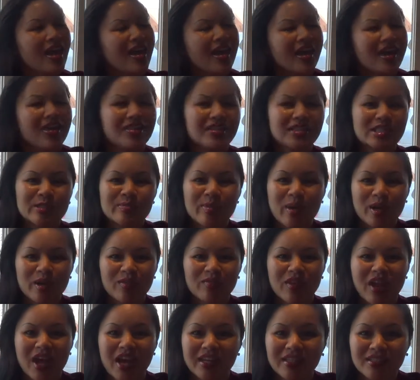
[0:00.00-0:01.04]
And this is part
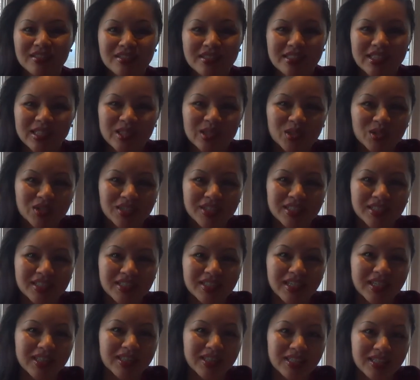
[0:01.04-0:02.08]
of Niles, Illinois,
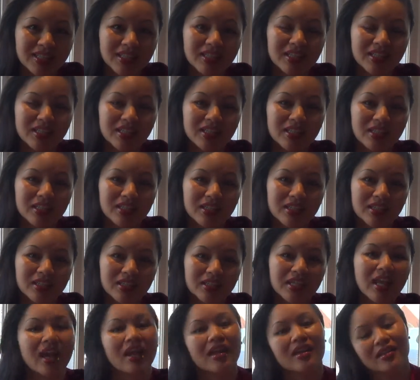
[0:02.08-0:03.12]
I think.
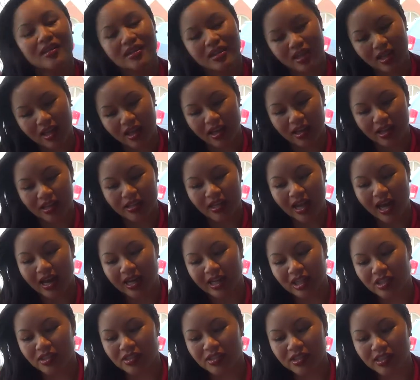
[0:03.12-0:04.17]
Yeah.
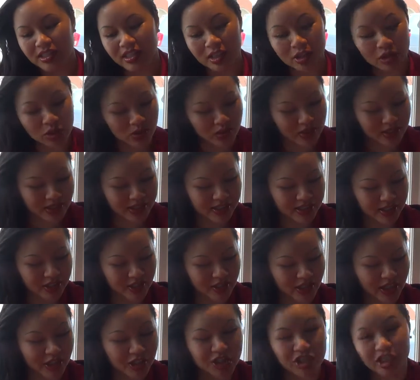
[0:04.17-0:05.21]
Niles, Illinois,
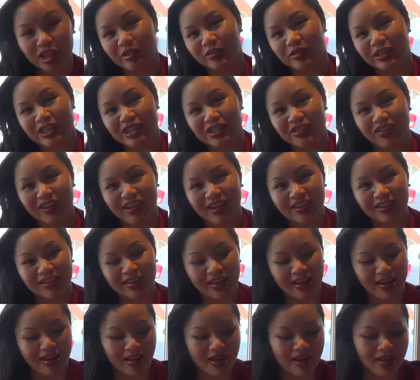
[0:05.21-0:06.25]
a chili restaurant.
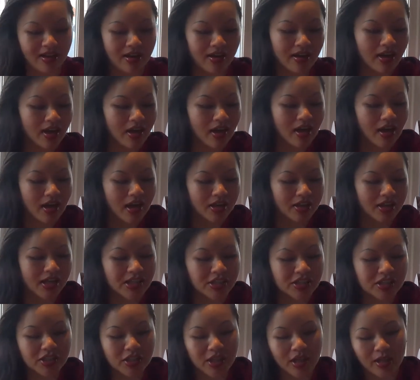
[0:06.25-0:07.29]
And
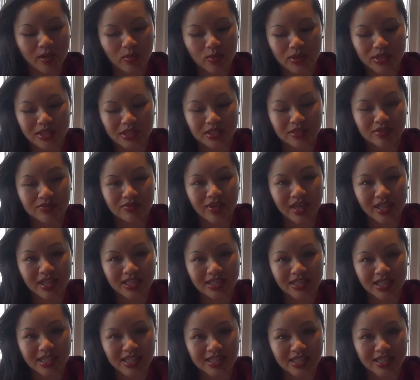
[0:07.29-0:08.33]
yesterday was
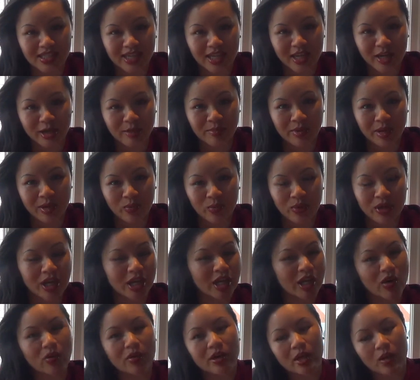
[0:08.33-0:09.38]
Valentine's Day, but we
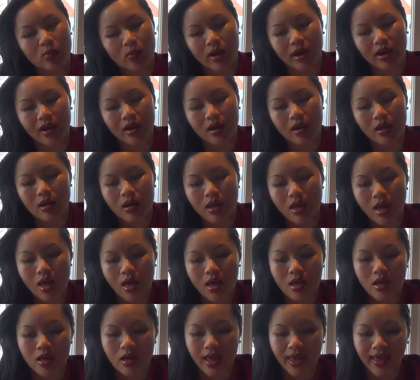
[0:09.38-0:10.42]
didn't go anywhere.
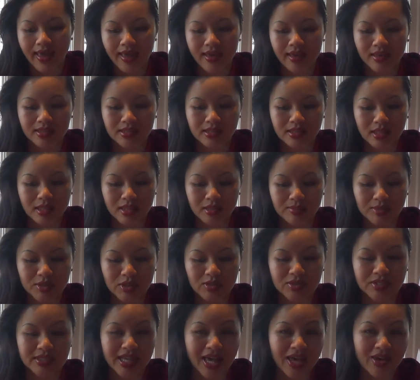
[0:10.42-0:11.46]
And um,
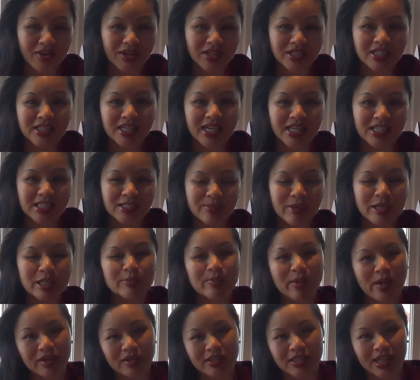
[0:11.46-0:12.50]
so Saturday today is a much
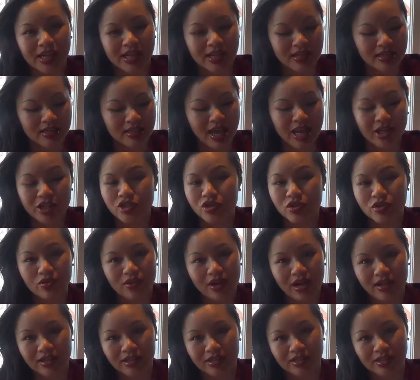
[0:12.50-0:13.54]
better day, not too
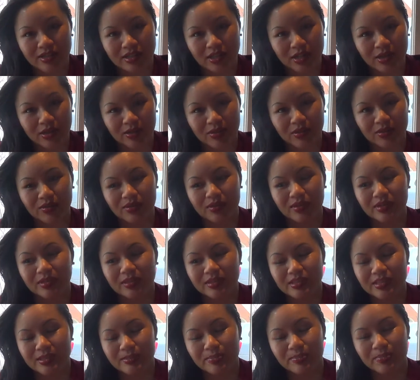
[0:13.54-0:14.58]
crowded, so
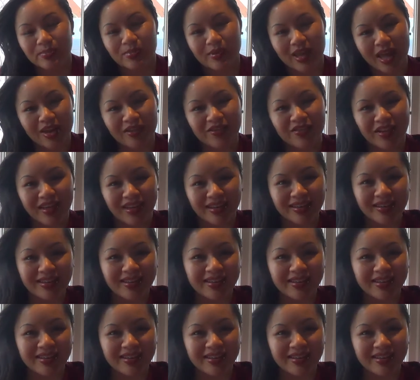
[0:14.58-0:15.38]
a lot of fun.